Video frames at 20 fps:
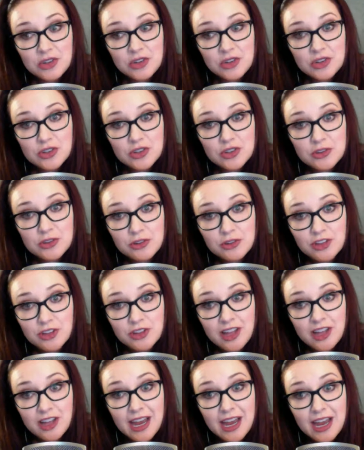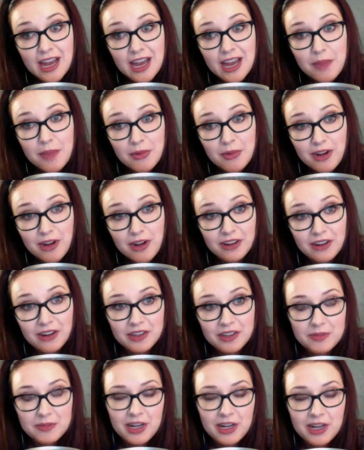so there's a lot of hype around
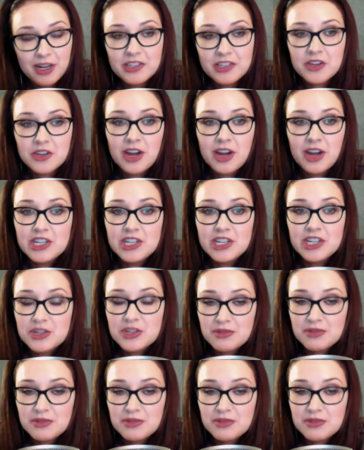him, right? So I do think